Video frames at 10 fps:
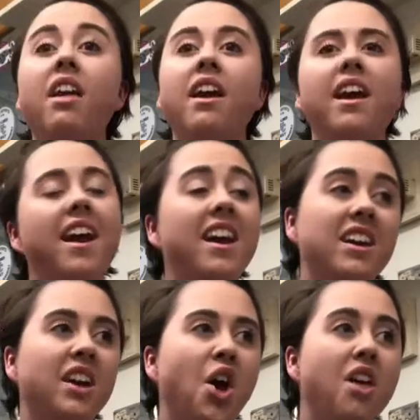
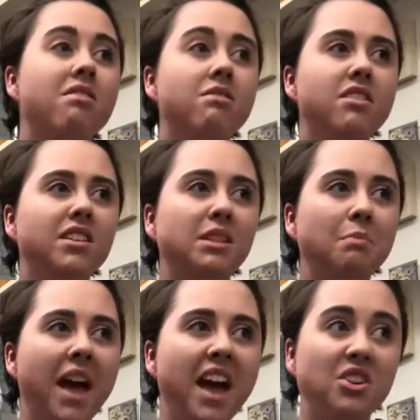Hey, this
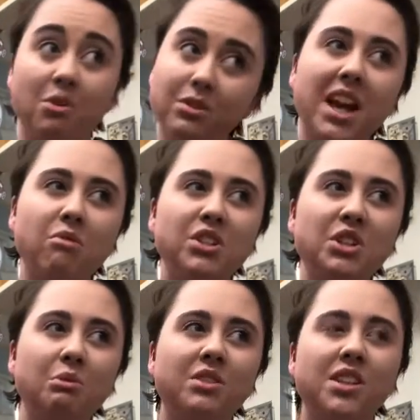man knows how to
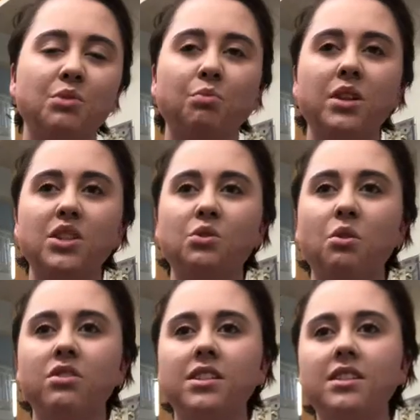use his
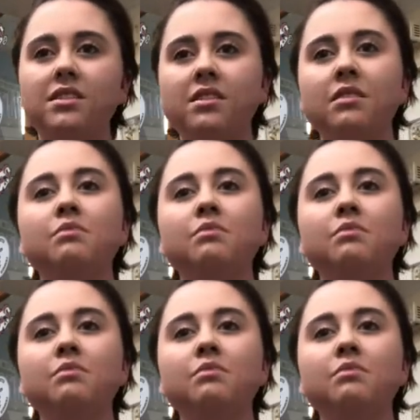resources.